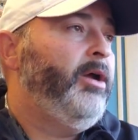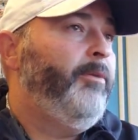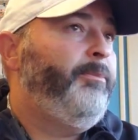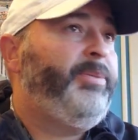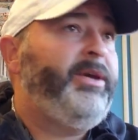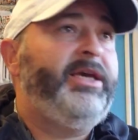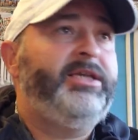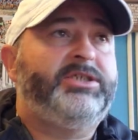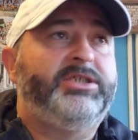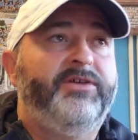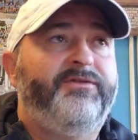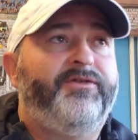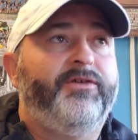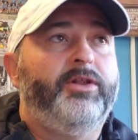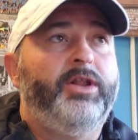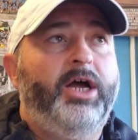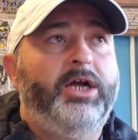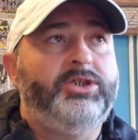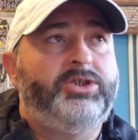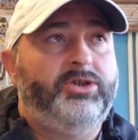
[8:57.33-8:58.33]
pizza for
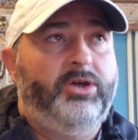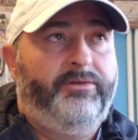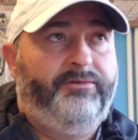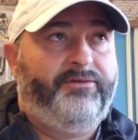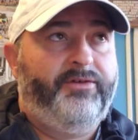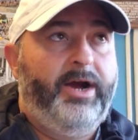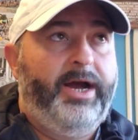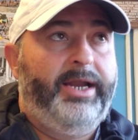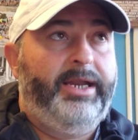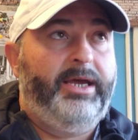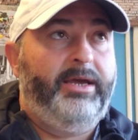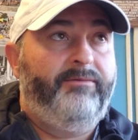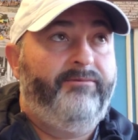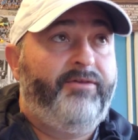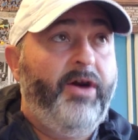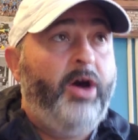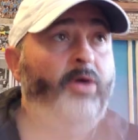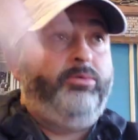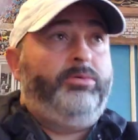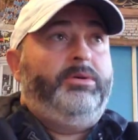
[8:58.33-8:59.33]
lunch on Friday?
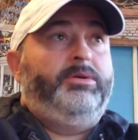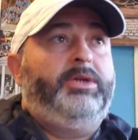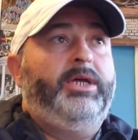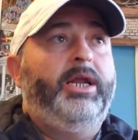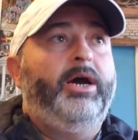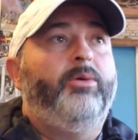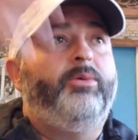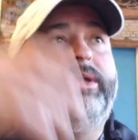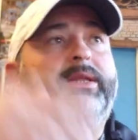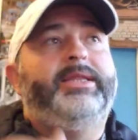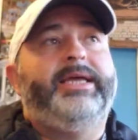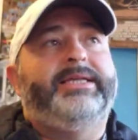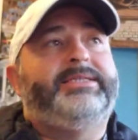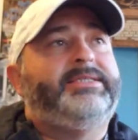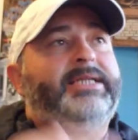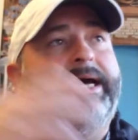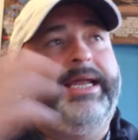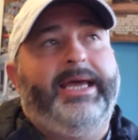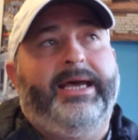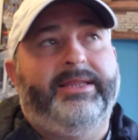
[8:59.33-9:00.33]
Vote. That's
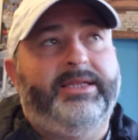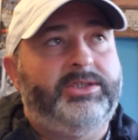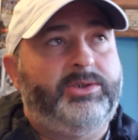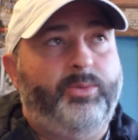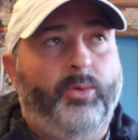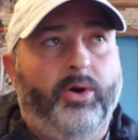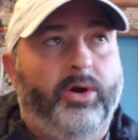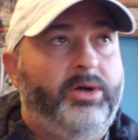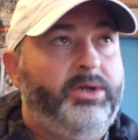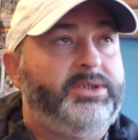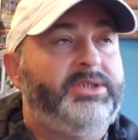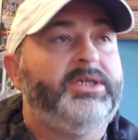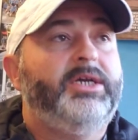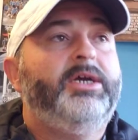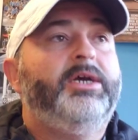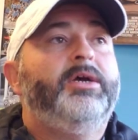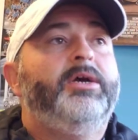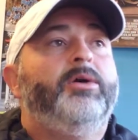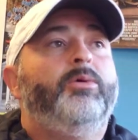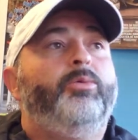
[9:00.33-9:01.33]
not how this works.
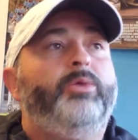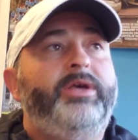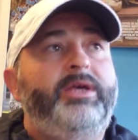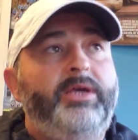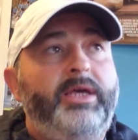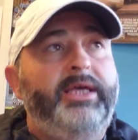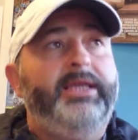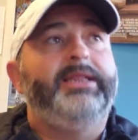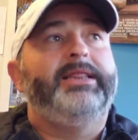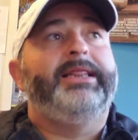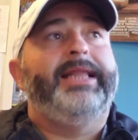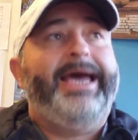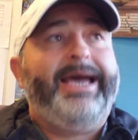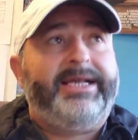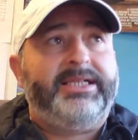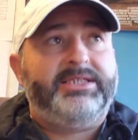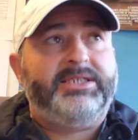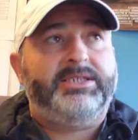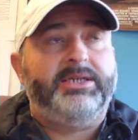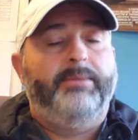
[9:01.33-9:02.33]
We
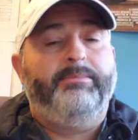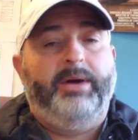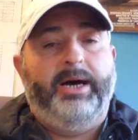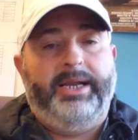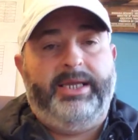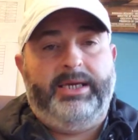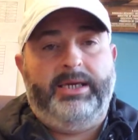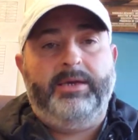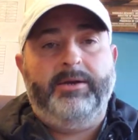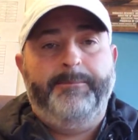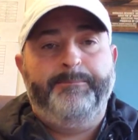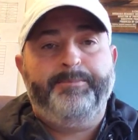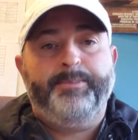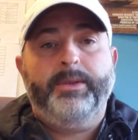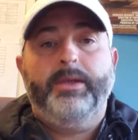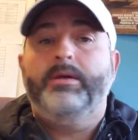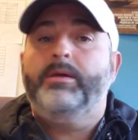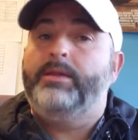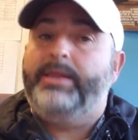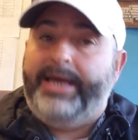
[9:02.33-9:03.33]
elect somebody,
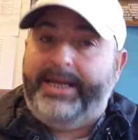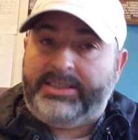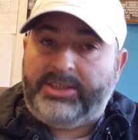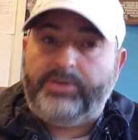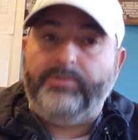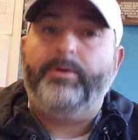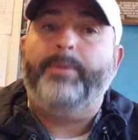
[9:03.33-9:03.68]
that's the